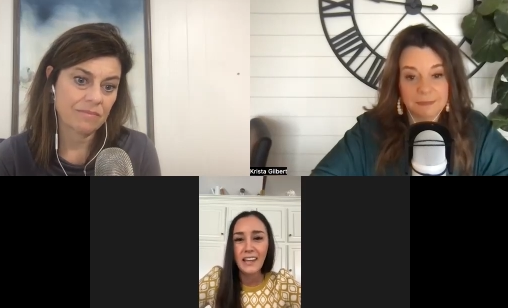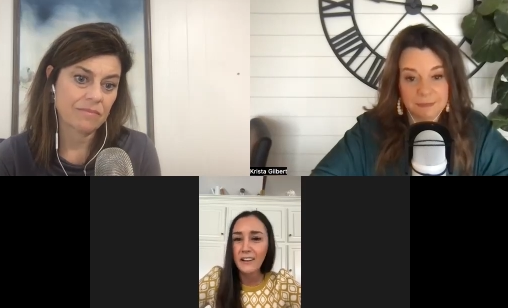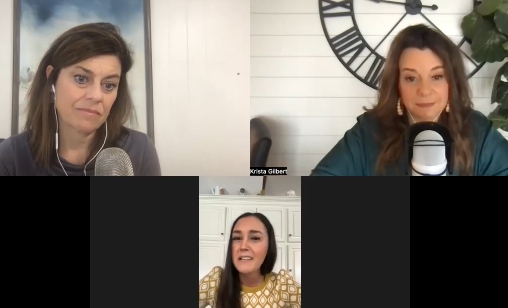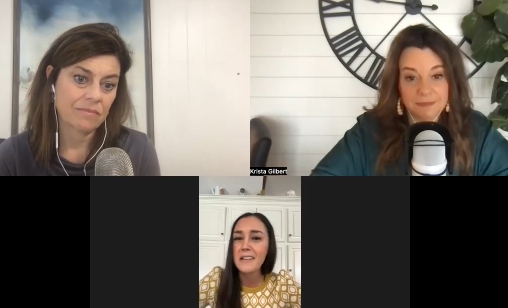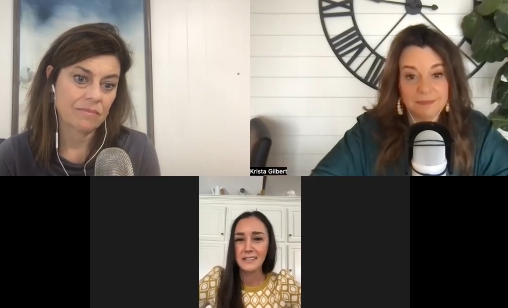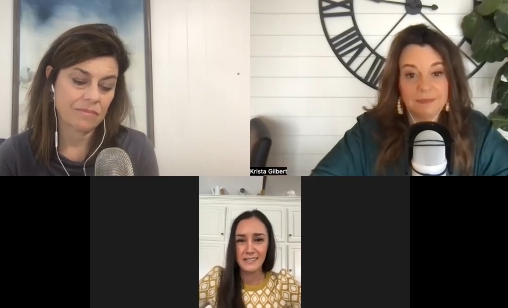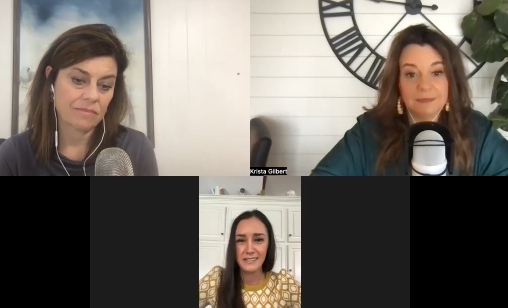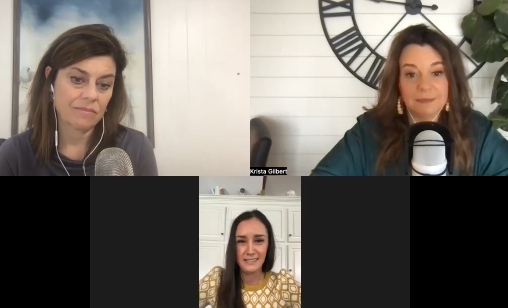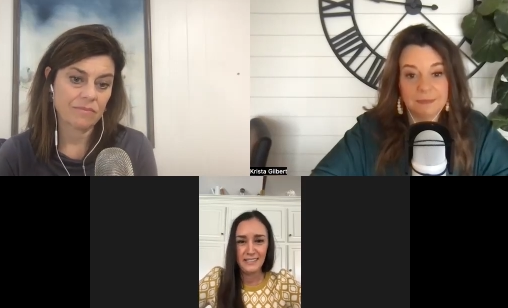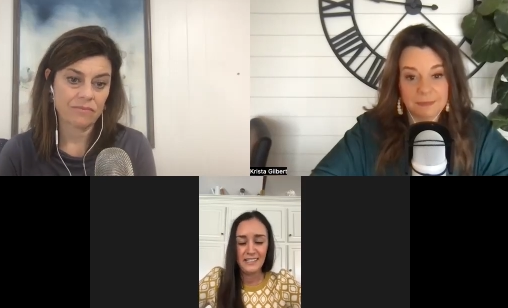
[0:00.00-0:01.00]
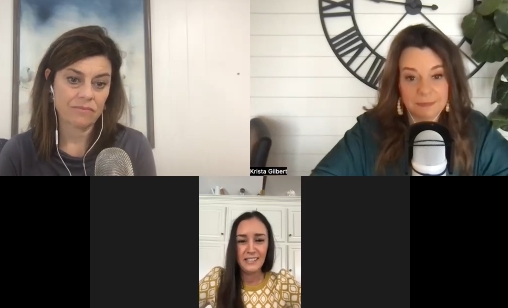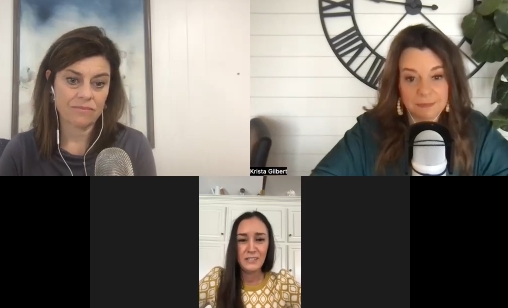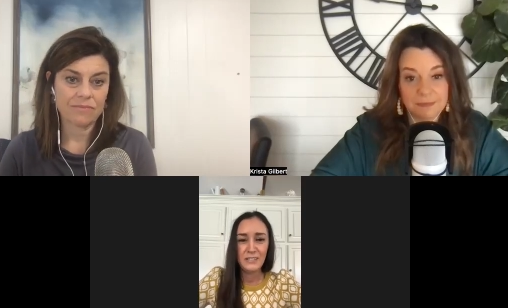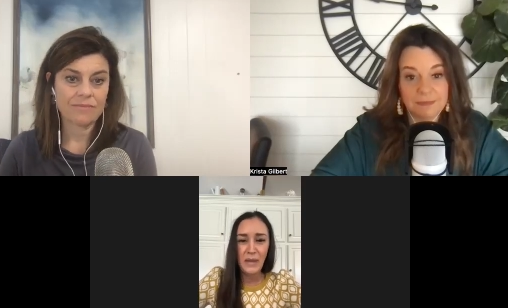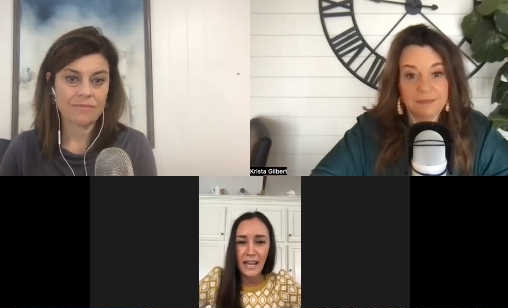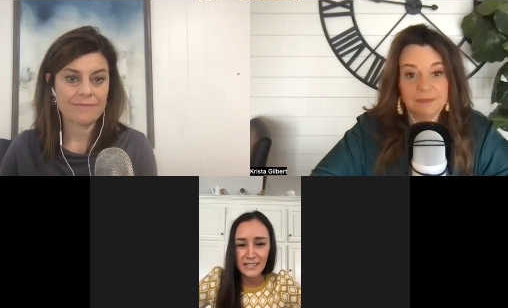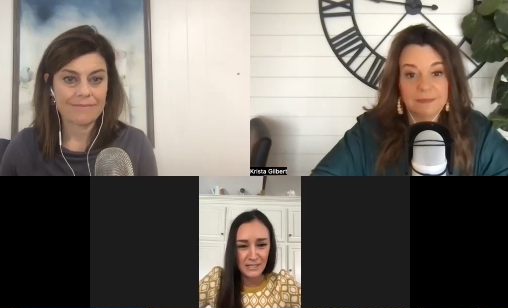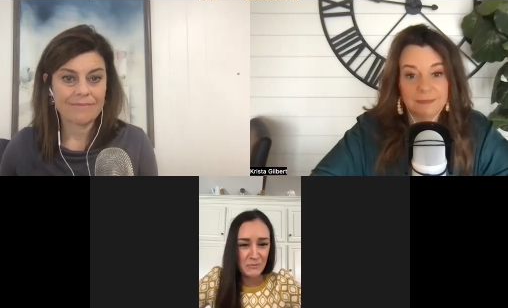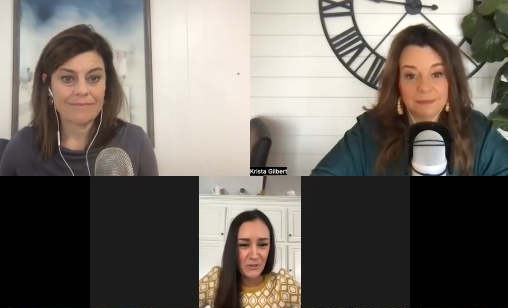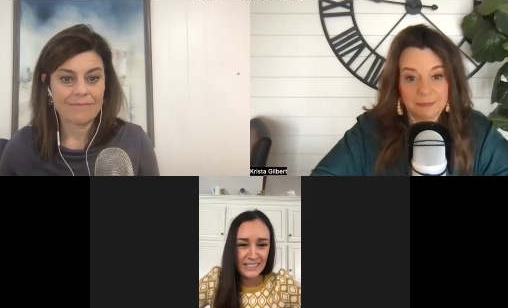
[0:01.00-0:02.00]
Speaker 1: it is pay
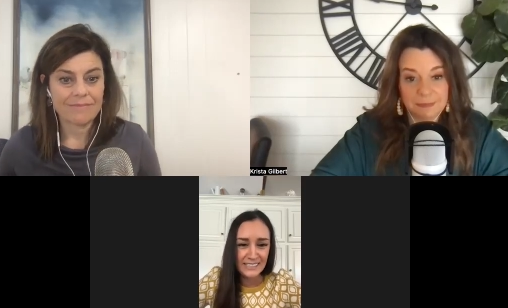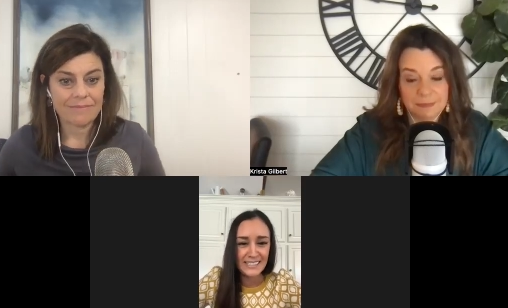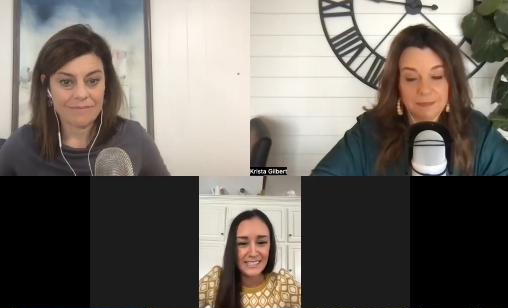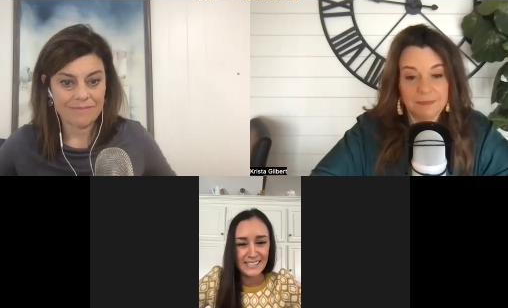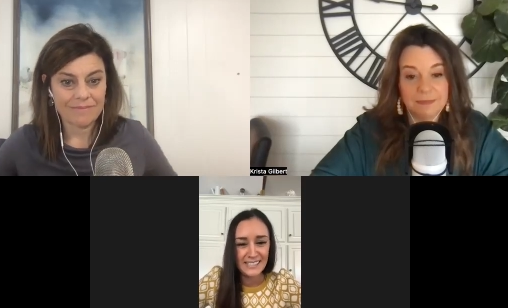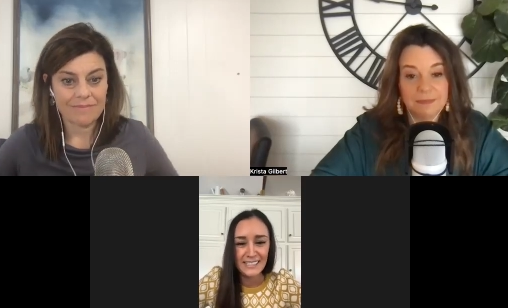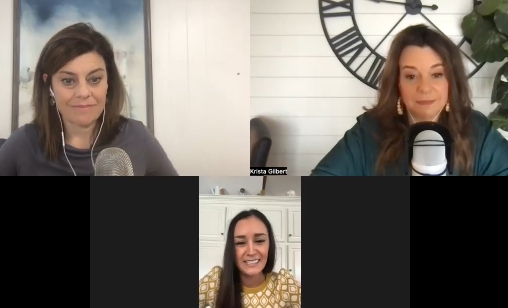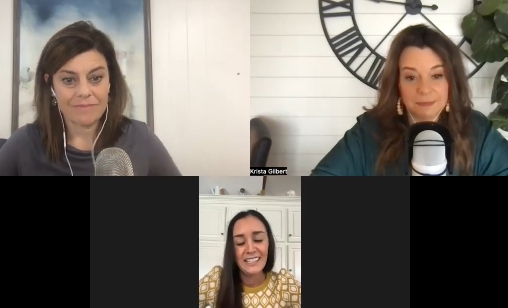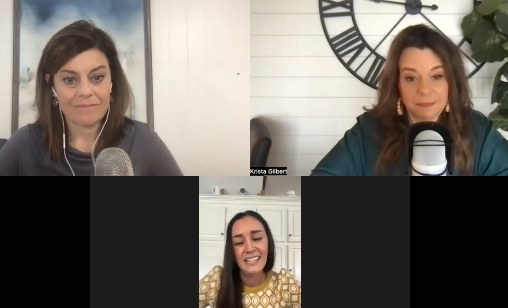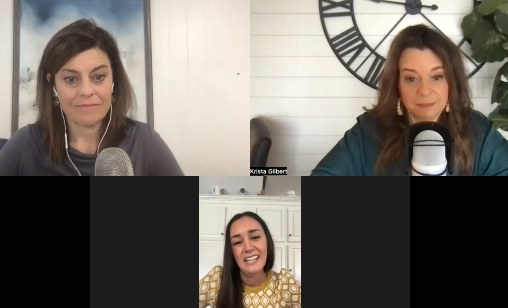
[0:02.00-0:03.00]
someone to sit